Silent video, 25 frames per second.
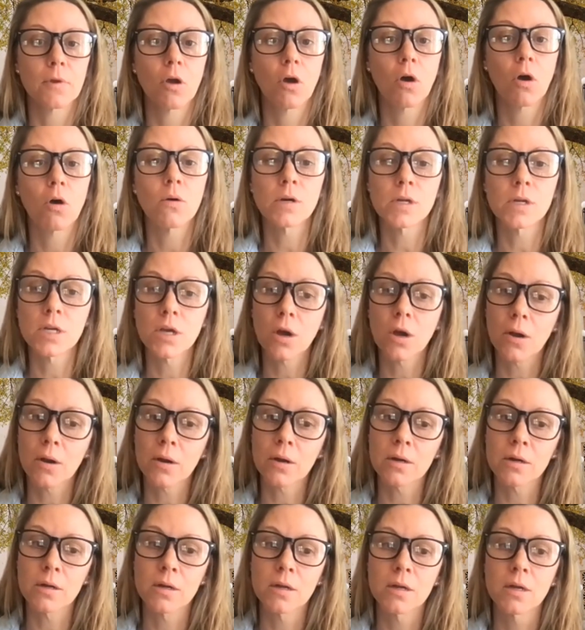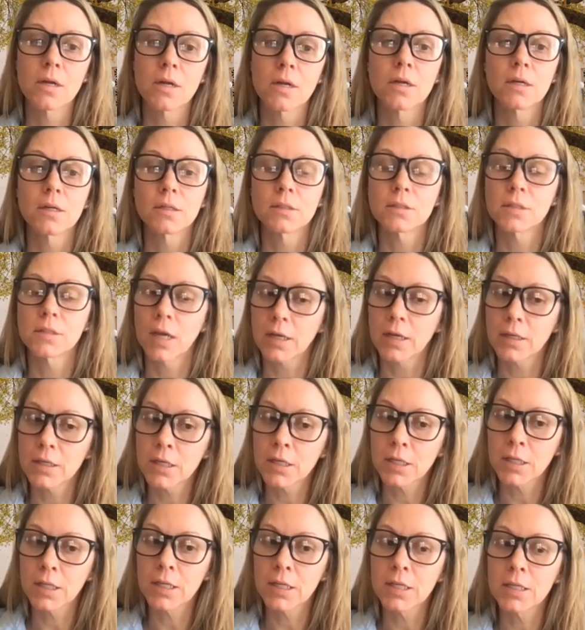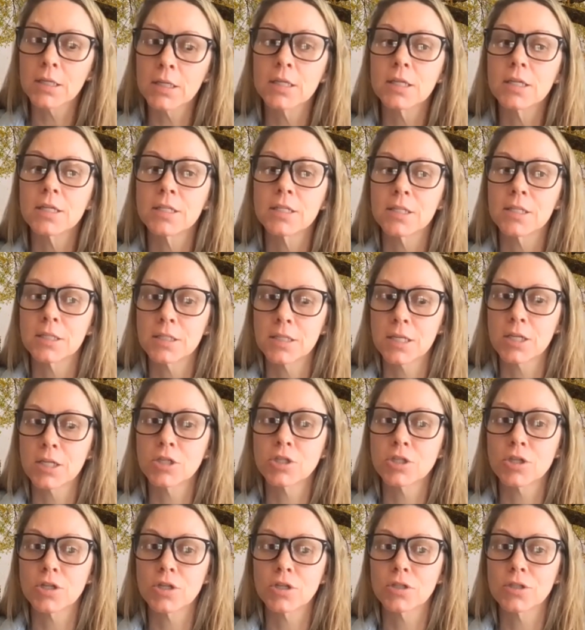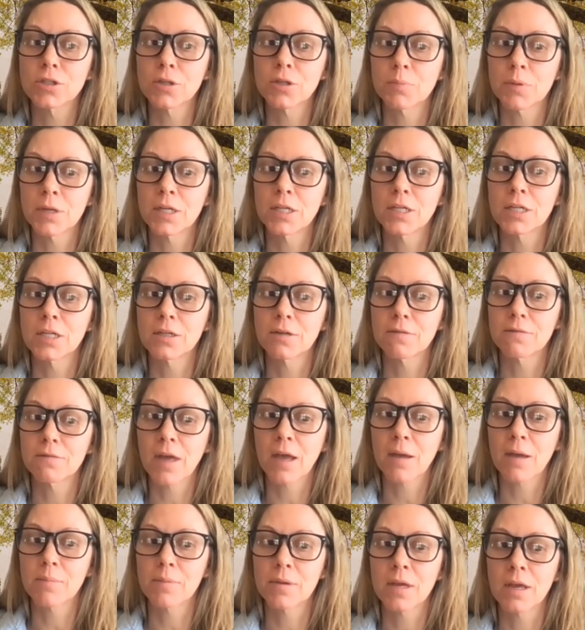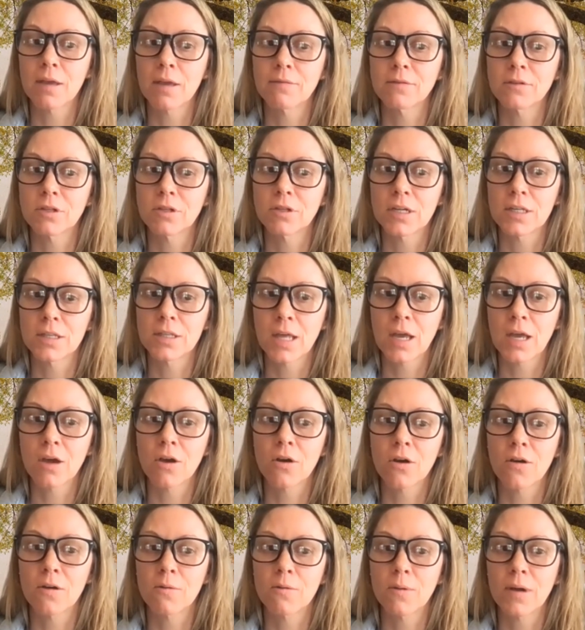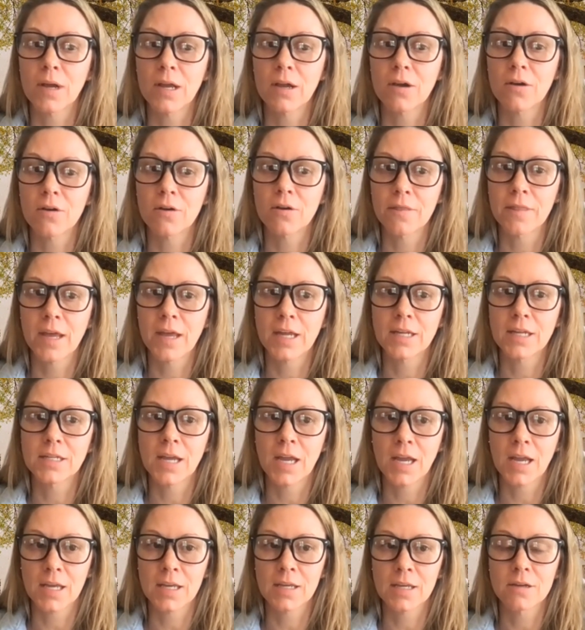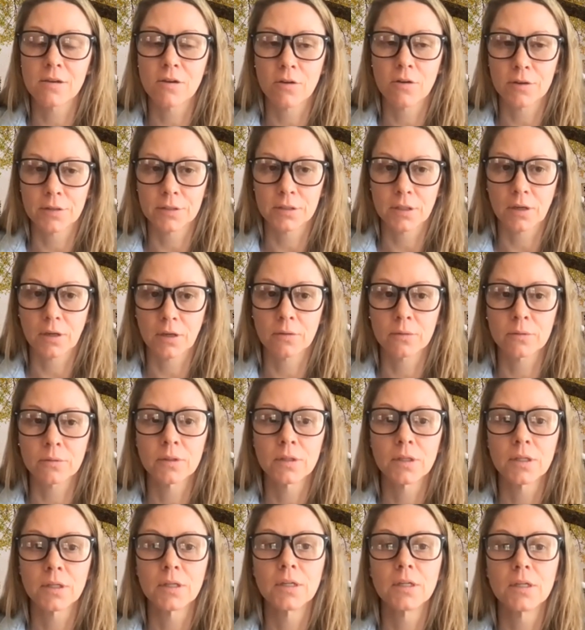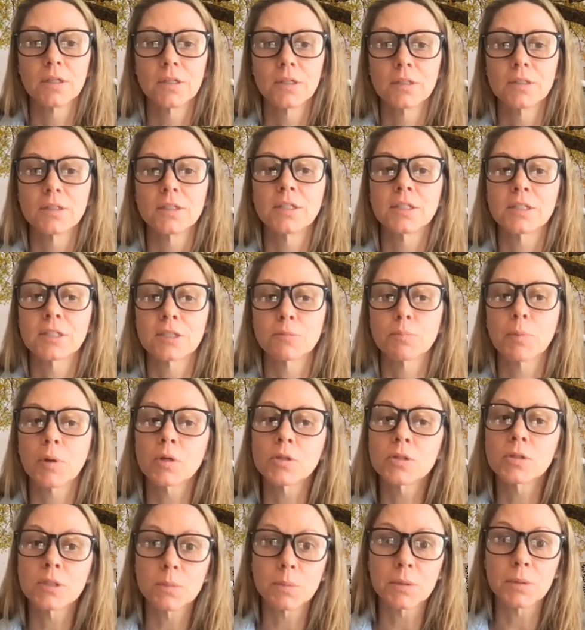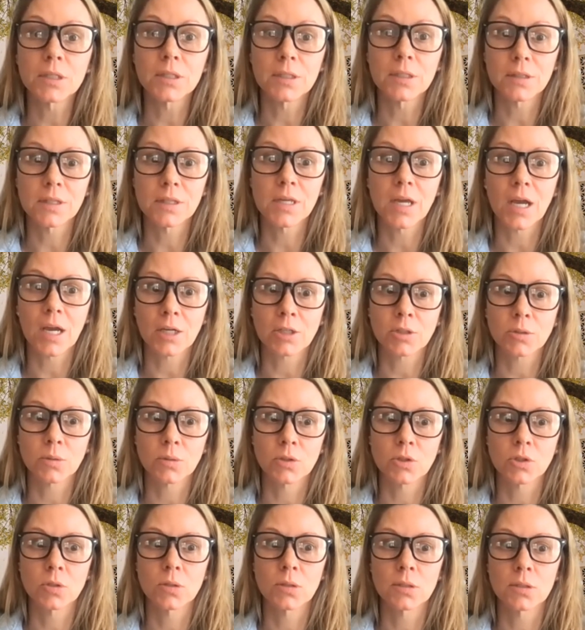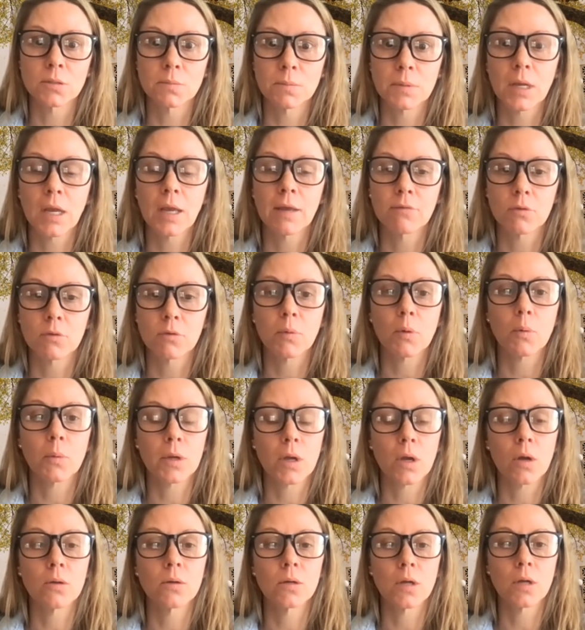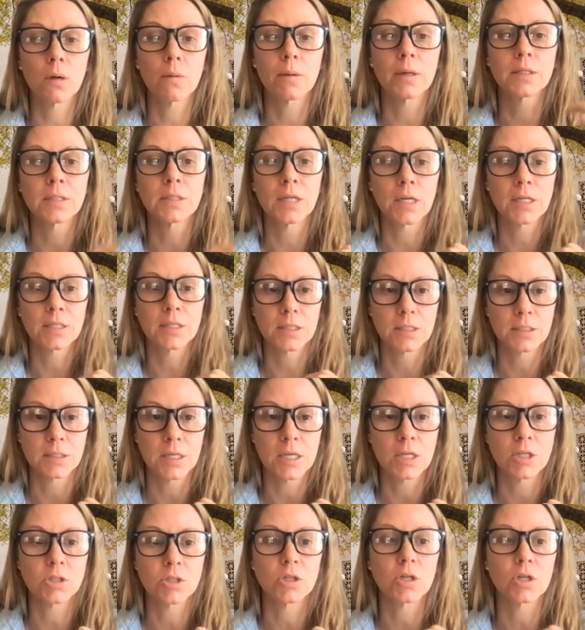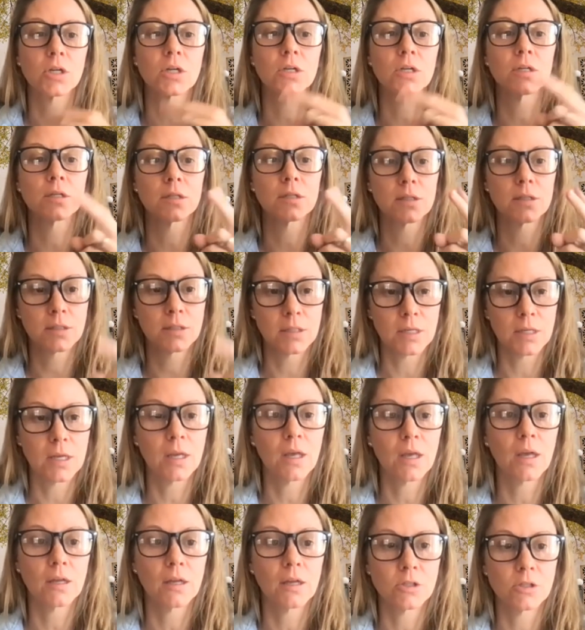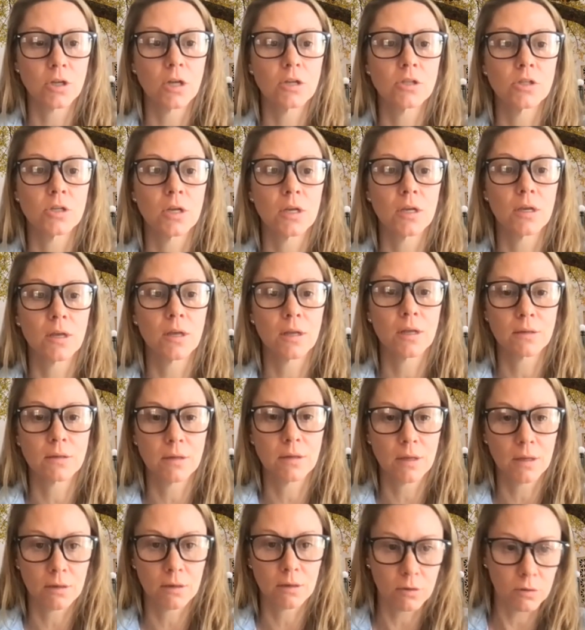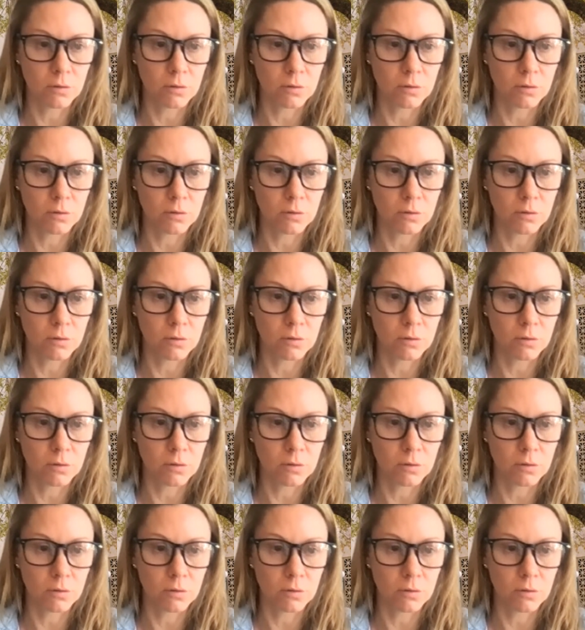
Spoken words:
ODR technically is a teacher's opinion of that behavior in that hallway on that day also. it's supposed to be the actual student's behavior, but we all know it takes the teacher seeing and judging and